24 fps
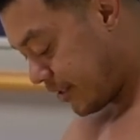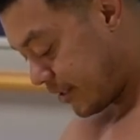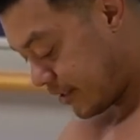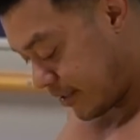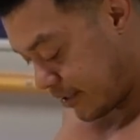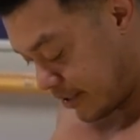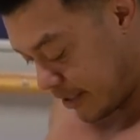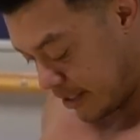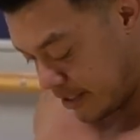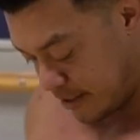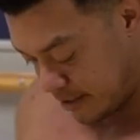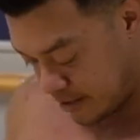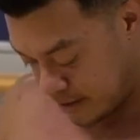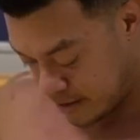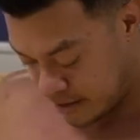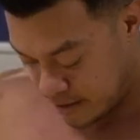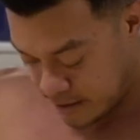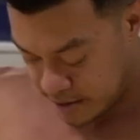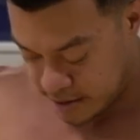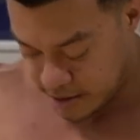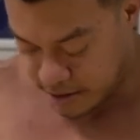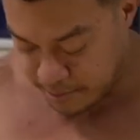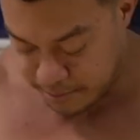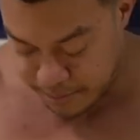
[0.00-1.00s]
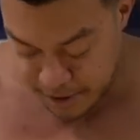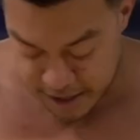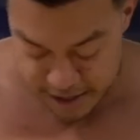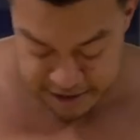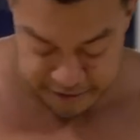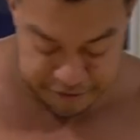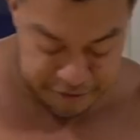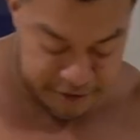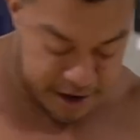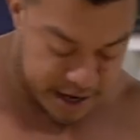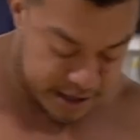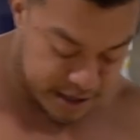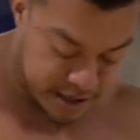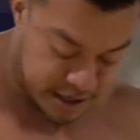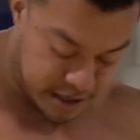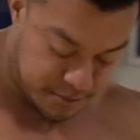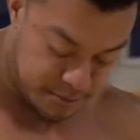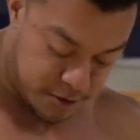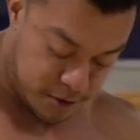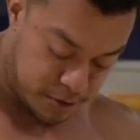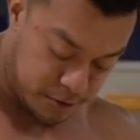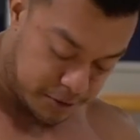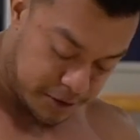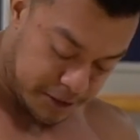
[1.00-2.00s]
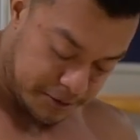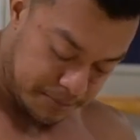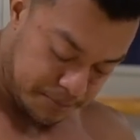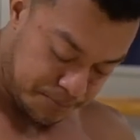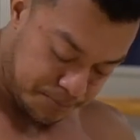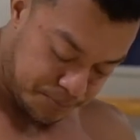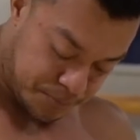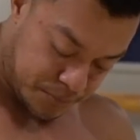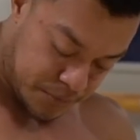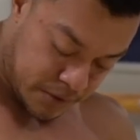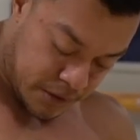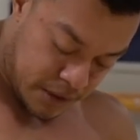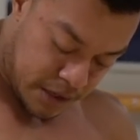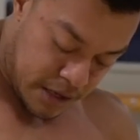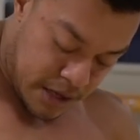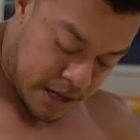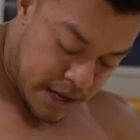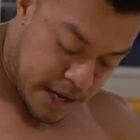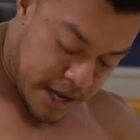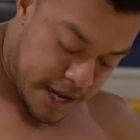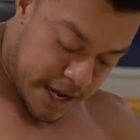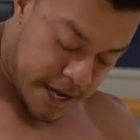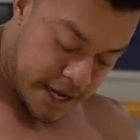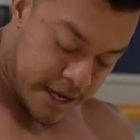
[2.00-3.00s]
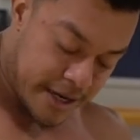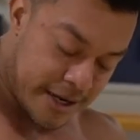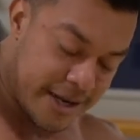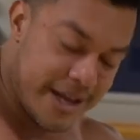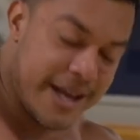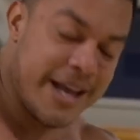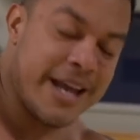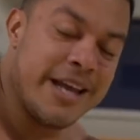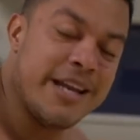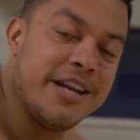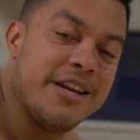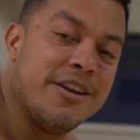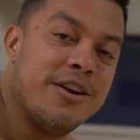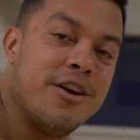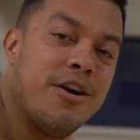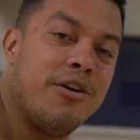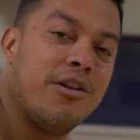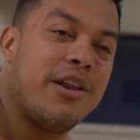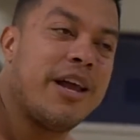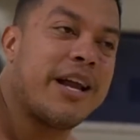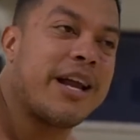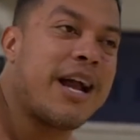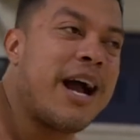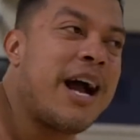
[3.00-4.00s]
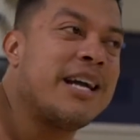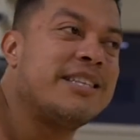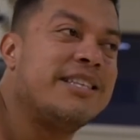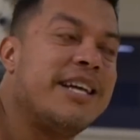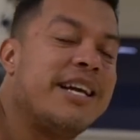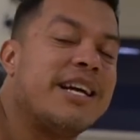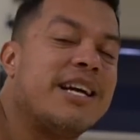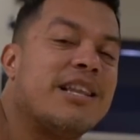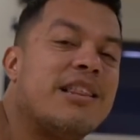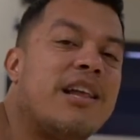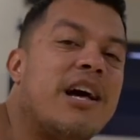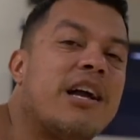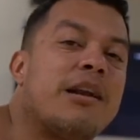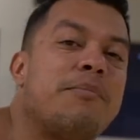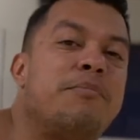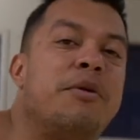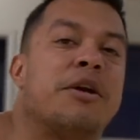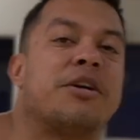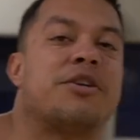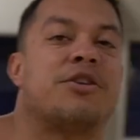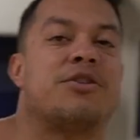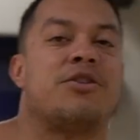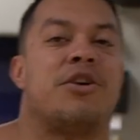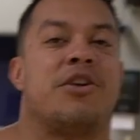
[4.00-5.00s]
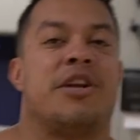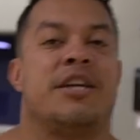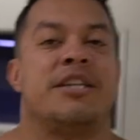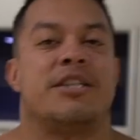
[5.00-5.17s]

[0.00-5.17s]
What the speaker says: can see, the body fat that I'm holding. And you know, like, I take a lot of pictures on